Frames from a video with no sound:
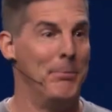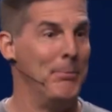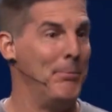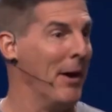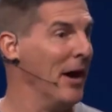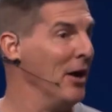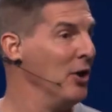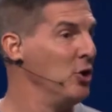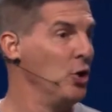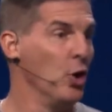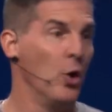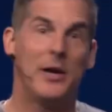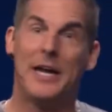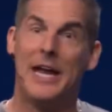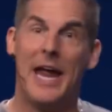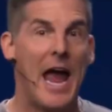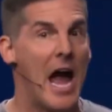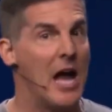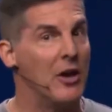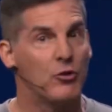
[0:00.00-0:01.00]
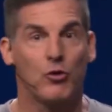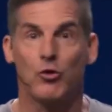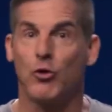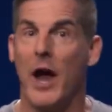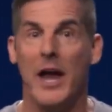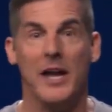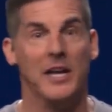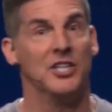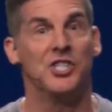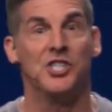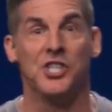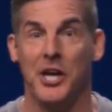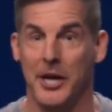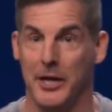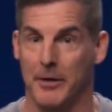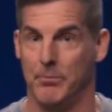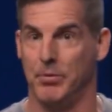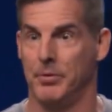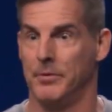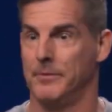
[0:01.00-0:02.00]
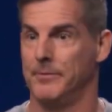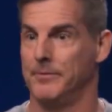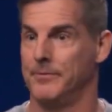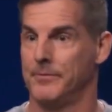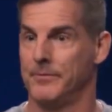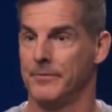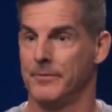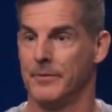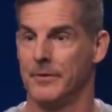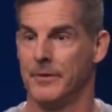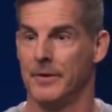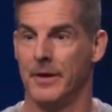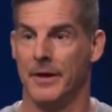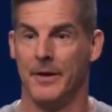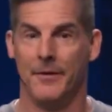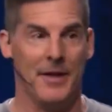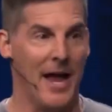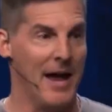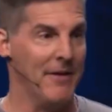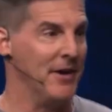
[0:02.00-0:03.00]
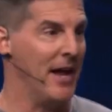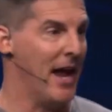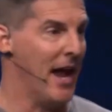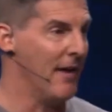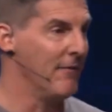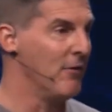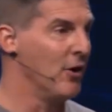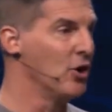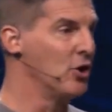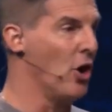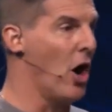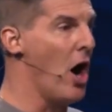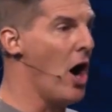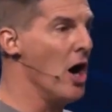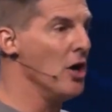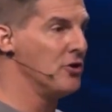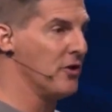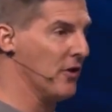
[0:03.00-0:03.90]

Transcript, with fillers: But you can't train a sheep. Have you ever gone